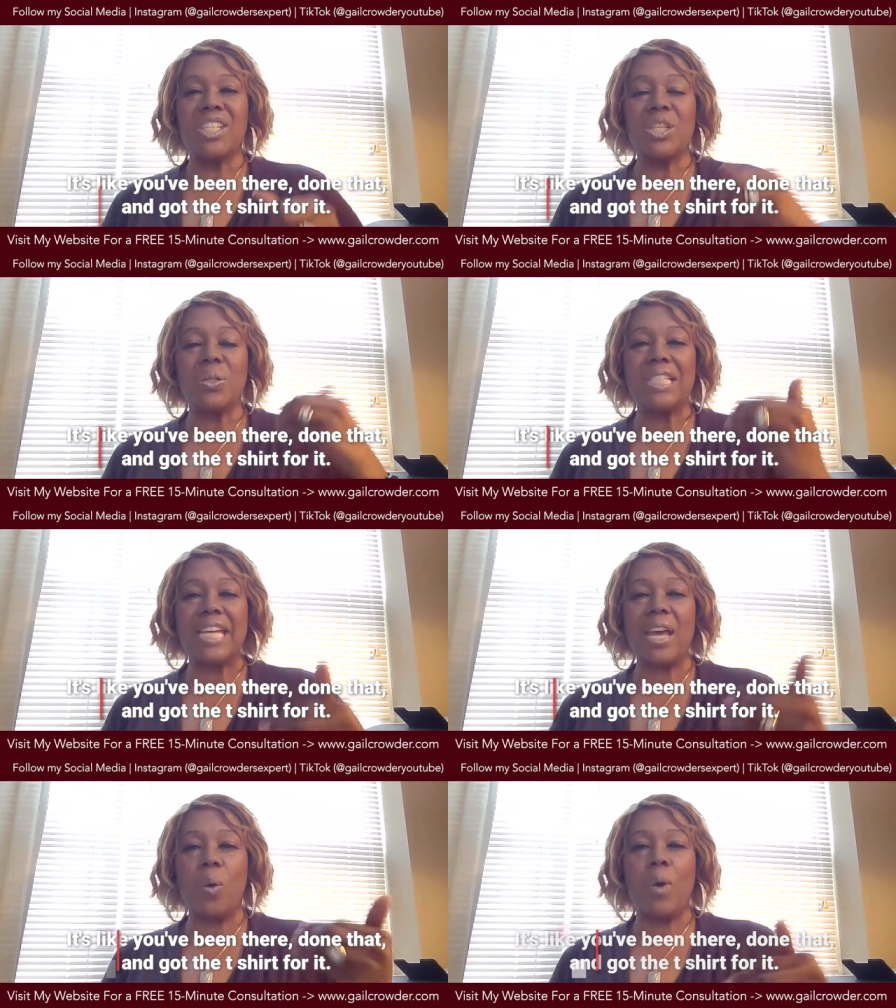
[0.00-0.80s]
So
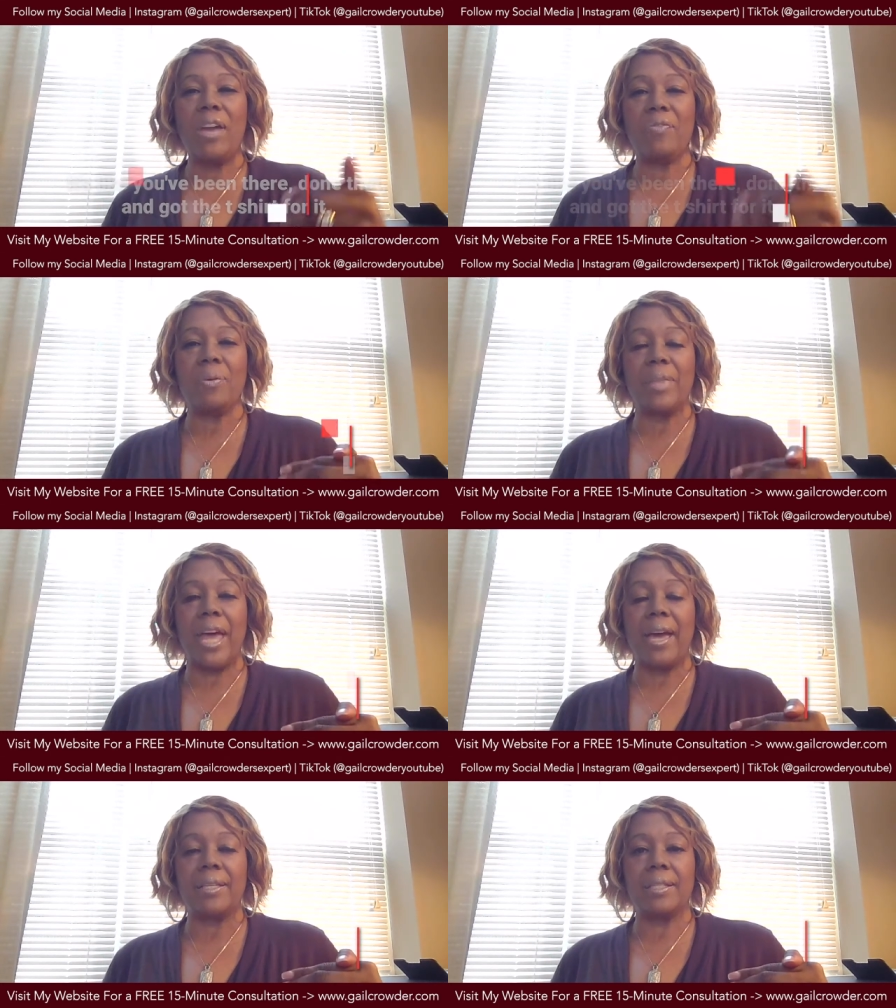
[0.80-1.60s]
stay away from
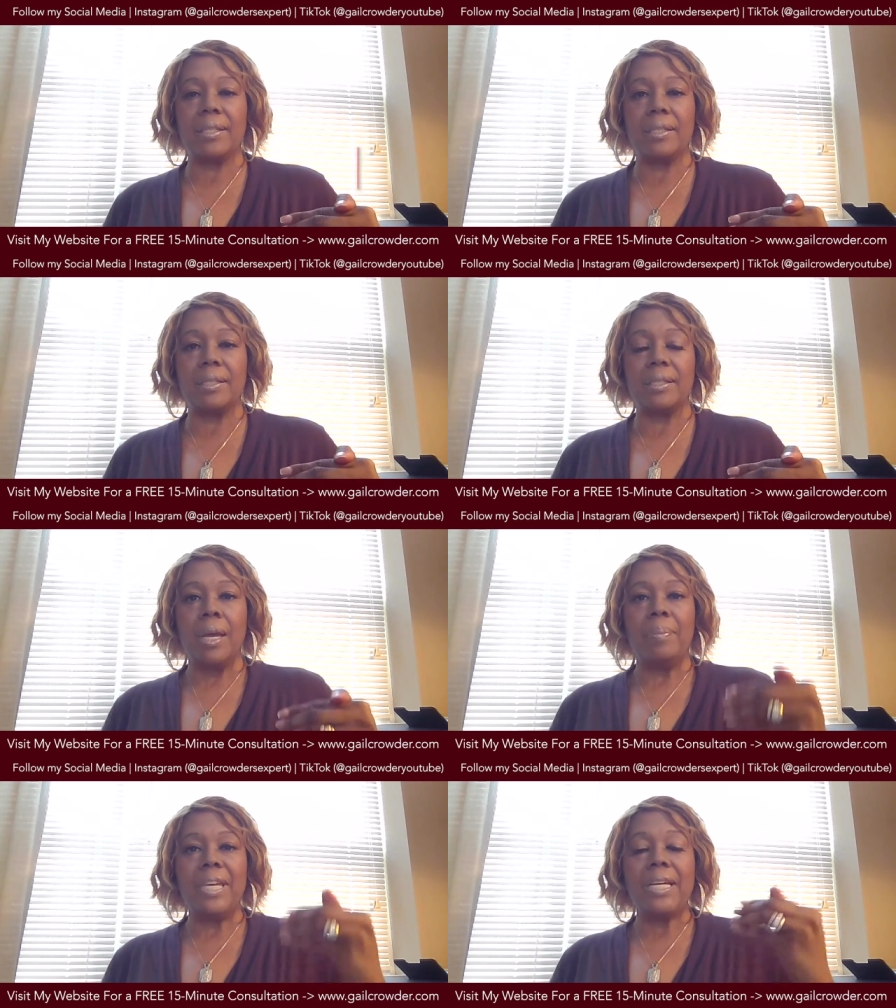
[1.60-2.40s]
that.
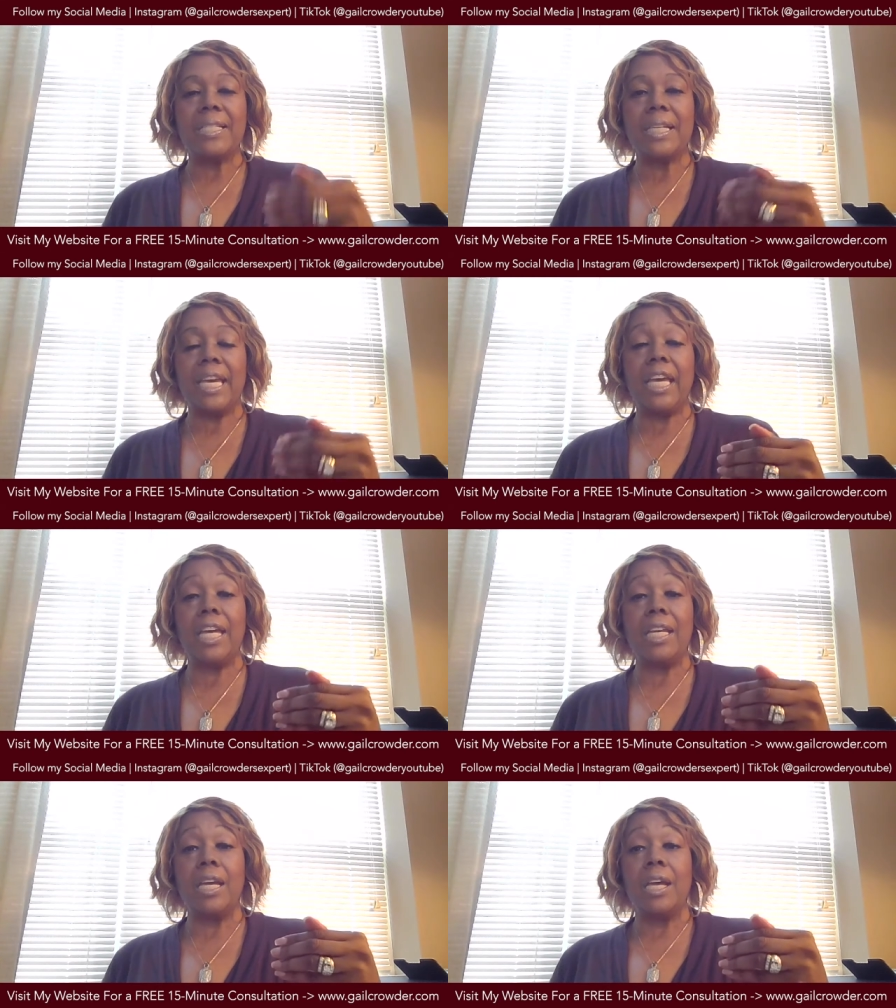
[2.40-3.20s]
Because
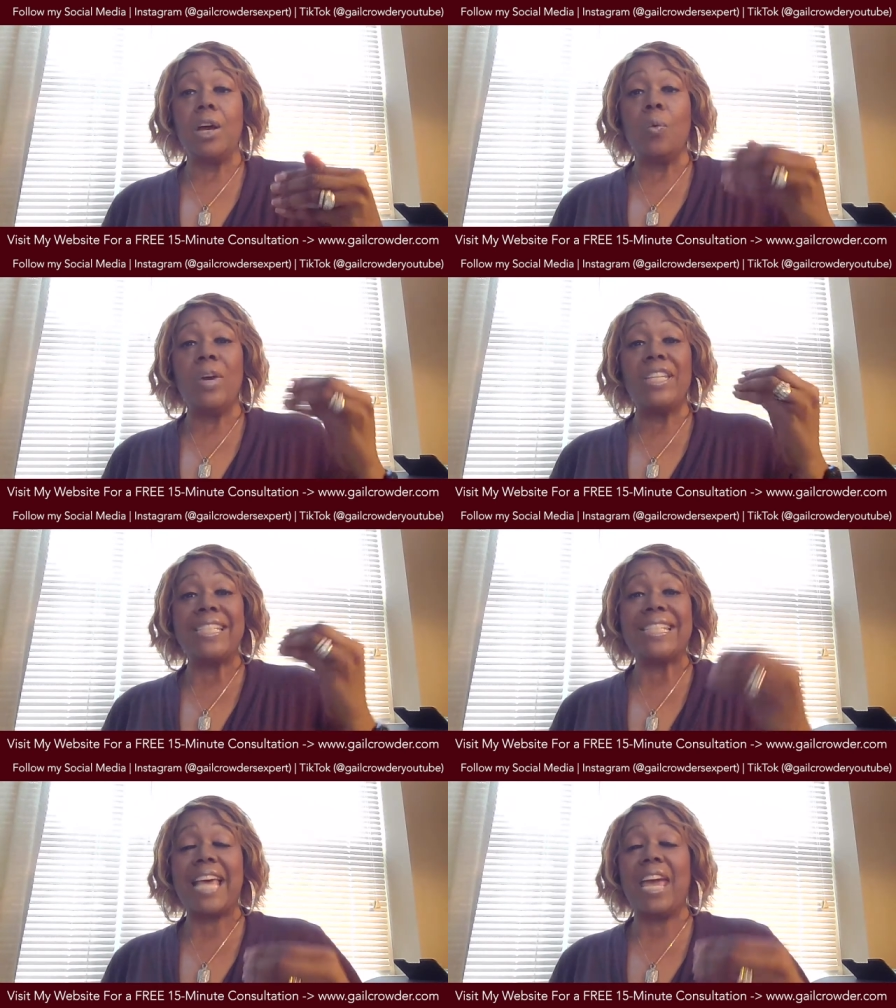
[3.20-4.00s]
again, we
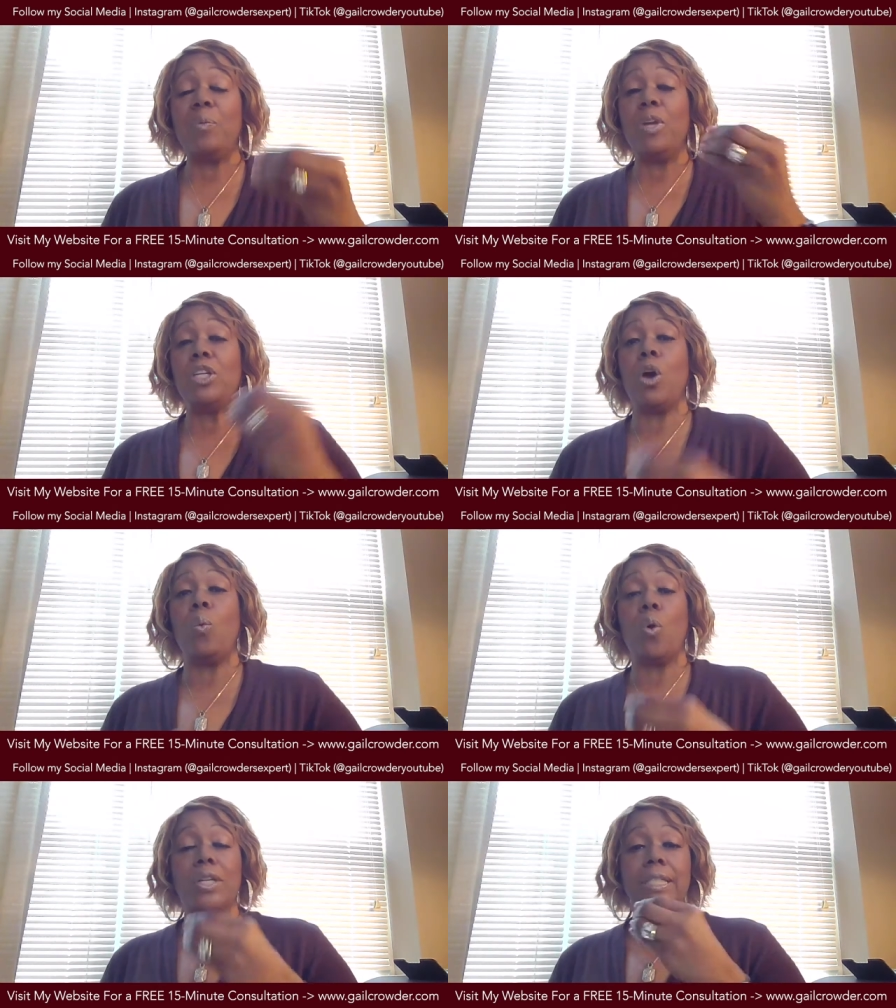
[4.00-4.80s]
say we
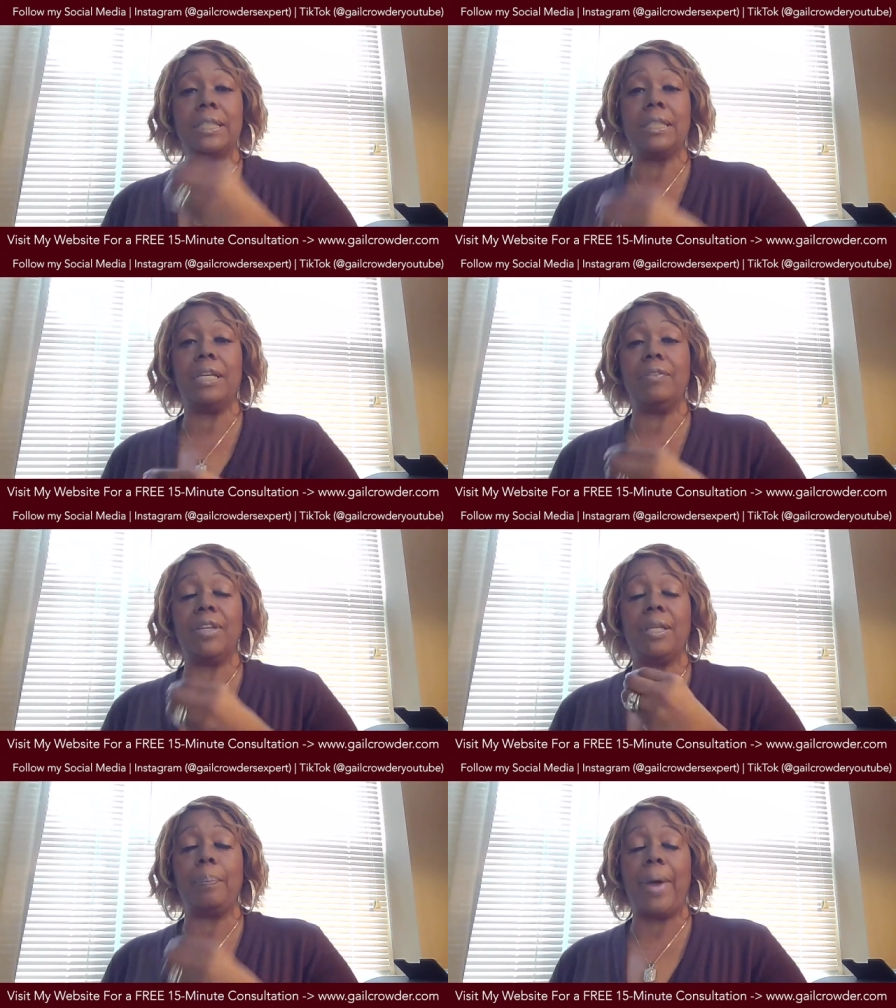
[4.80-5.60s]
don't want to live
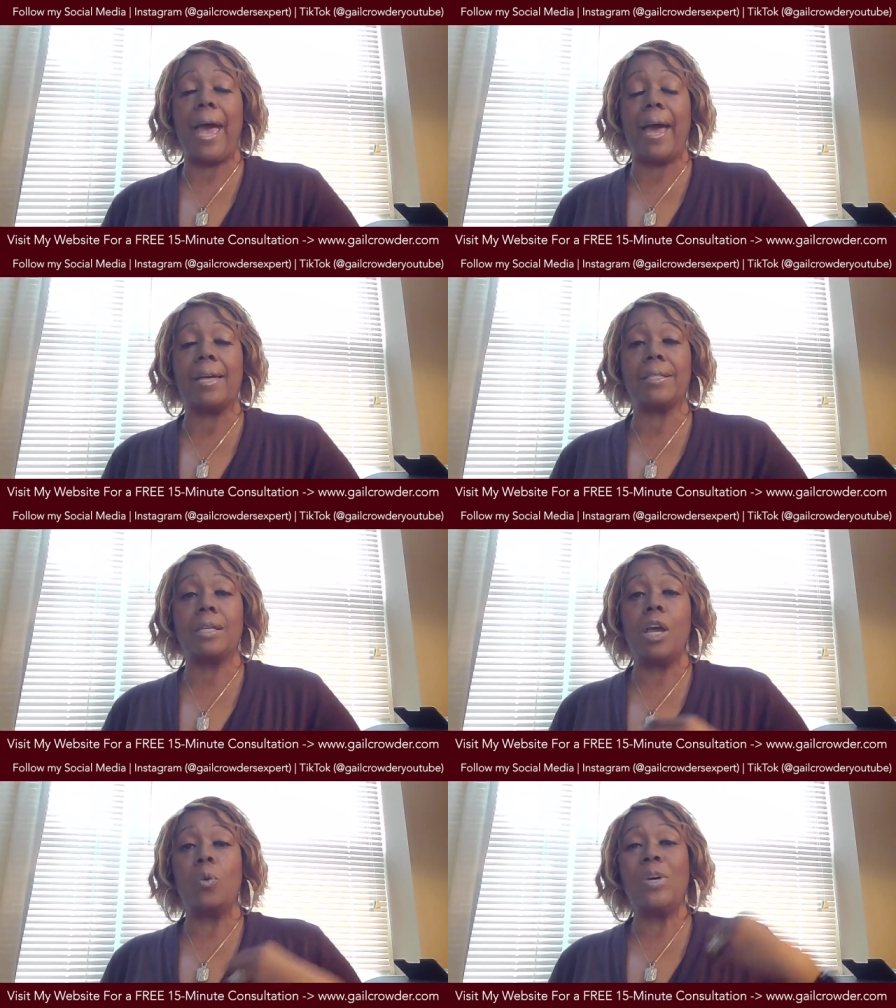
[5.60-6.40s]
in the past.